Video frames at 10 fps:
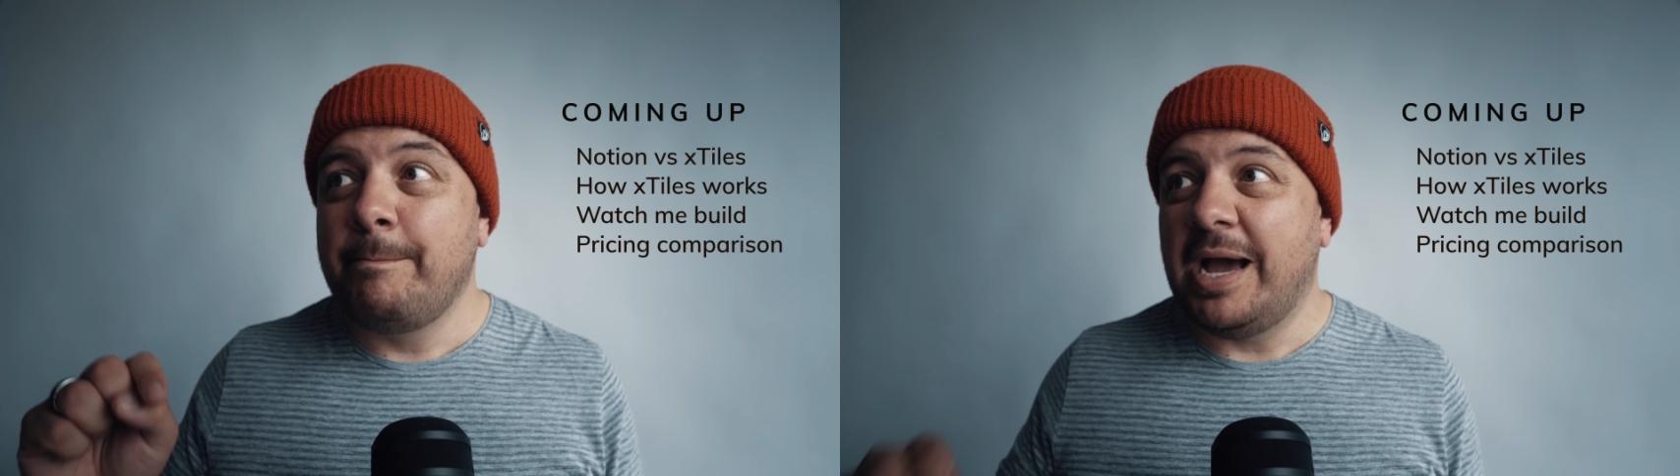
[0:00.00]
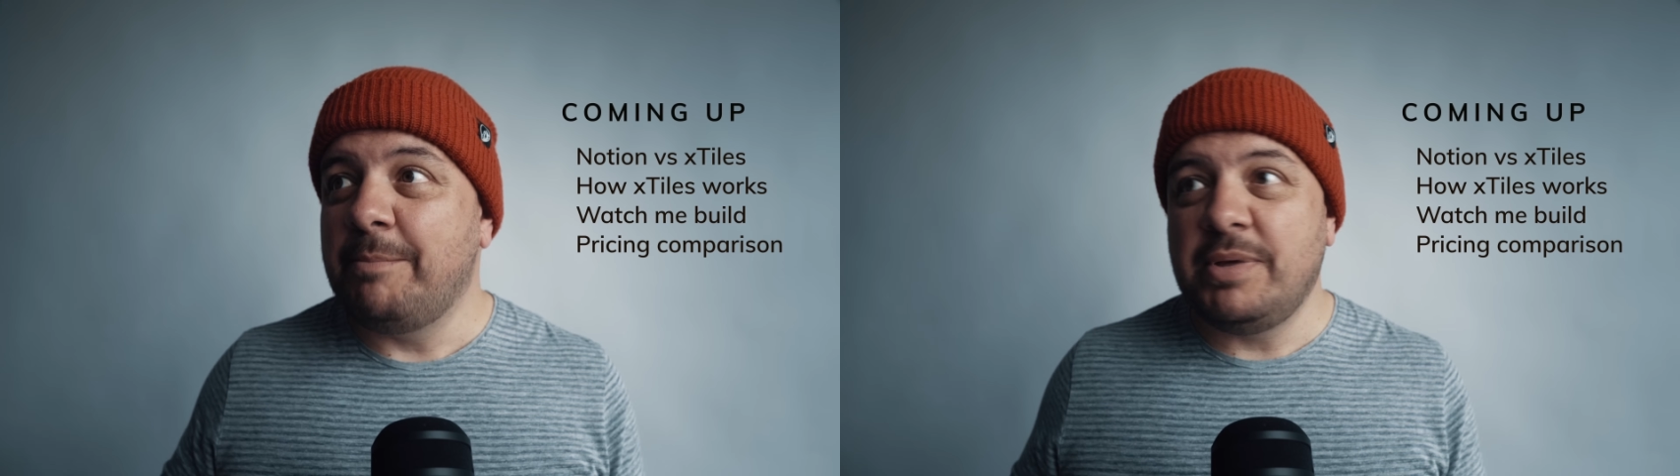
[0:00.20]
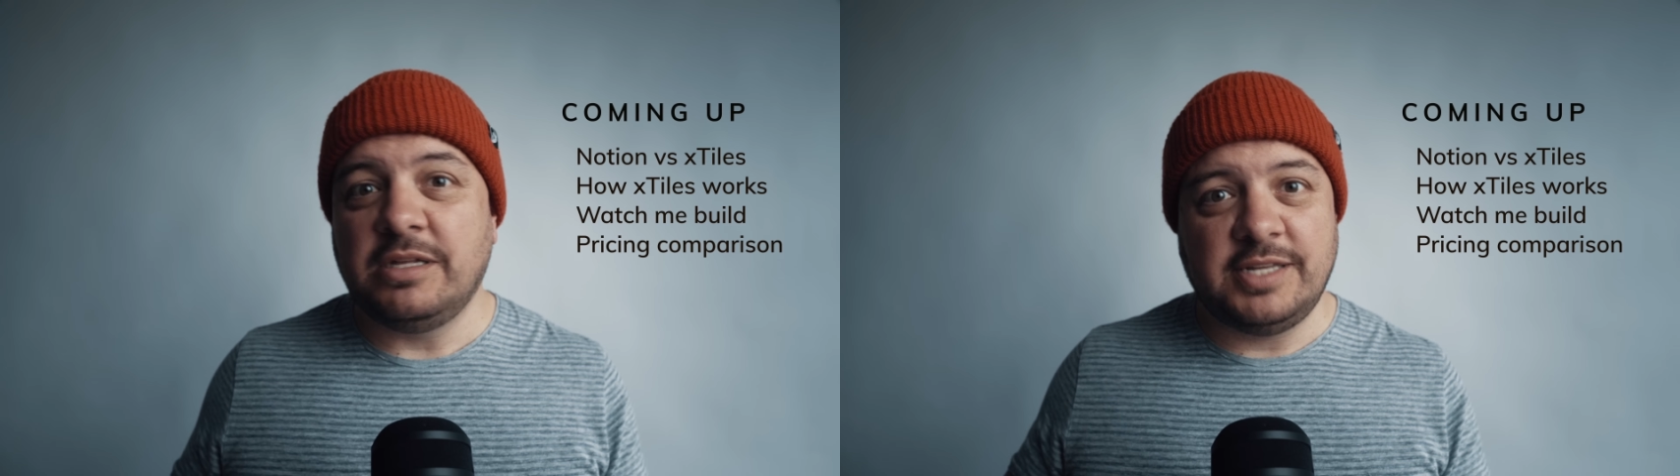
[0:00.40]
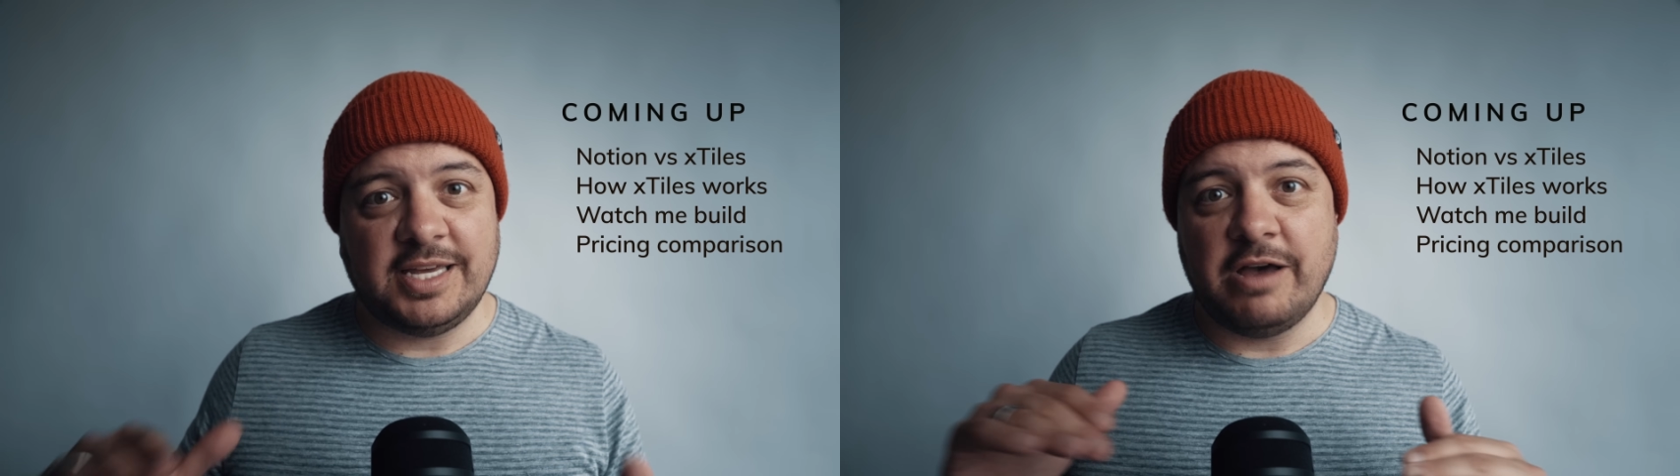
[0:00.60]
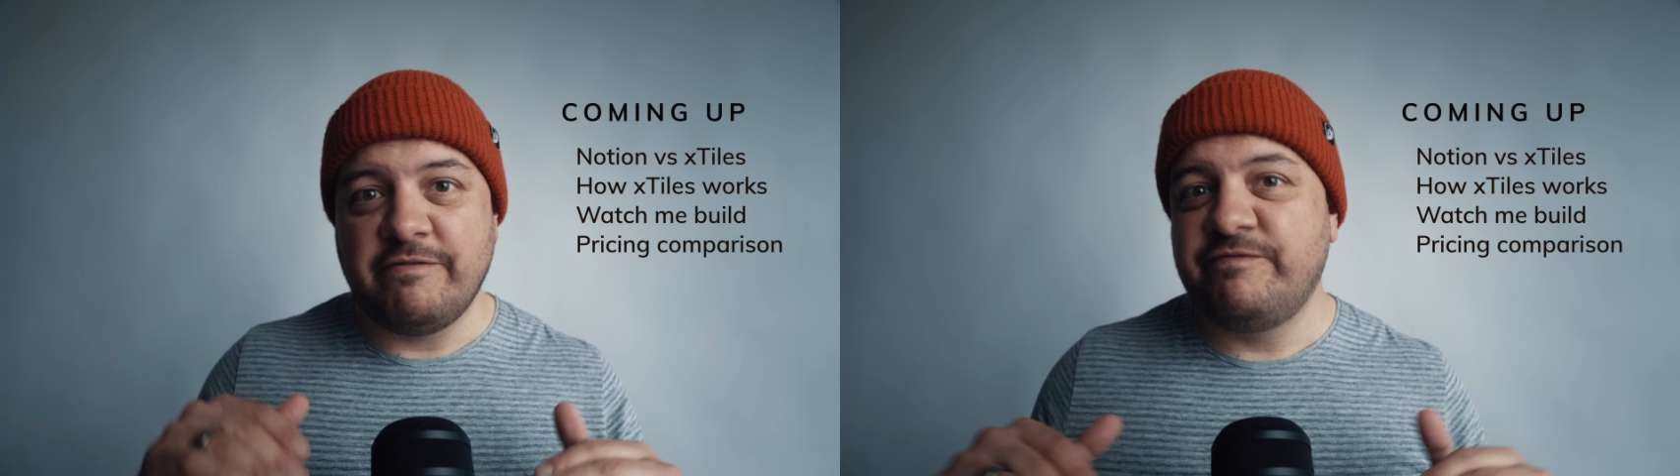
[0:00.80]
by
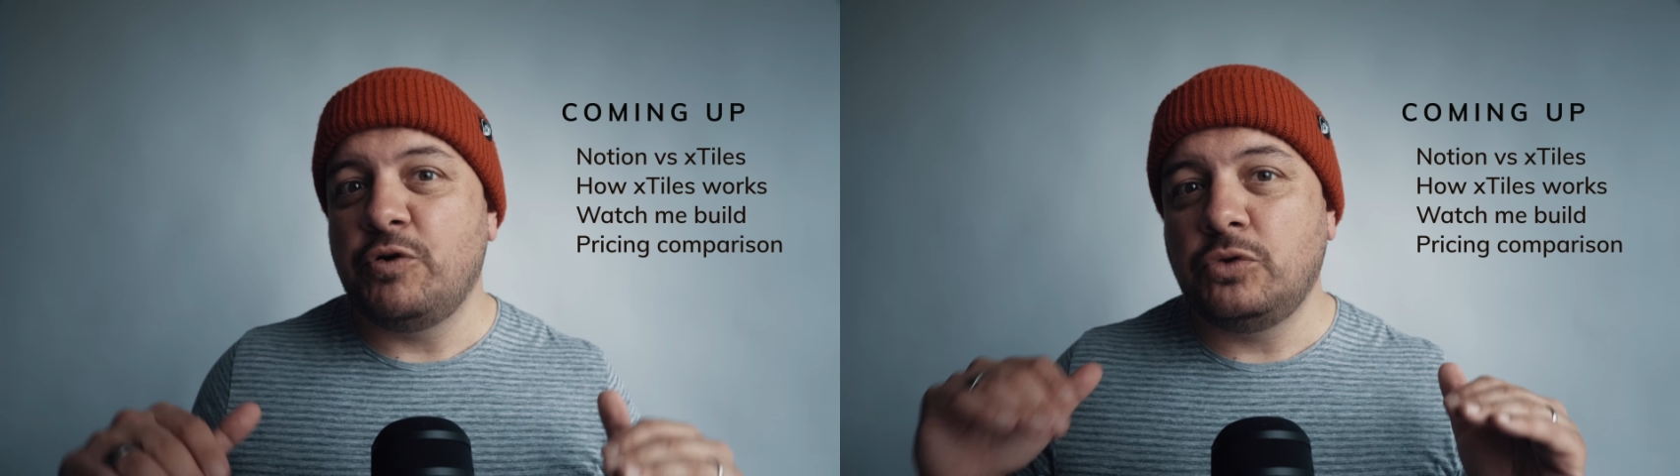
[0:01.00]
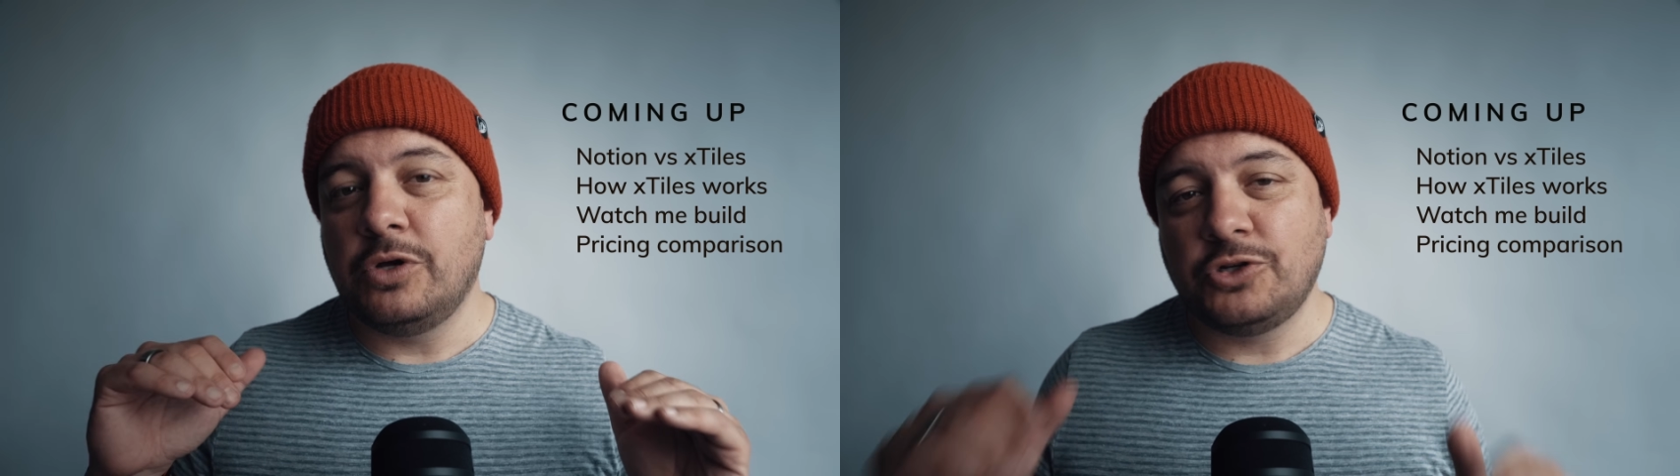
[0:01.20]
building a full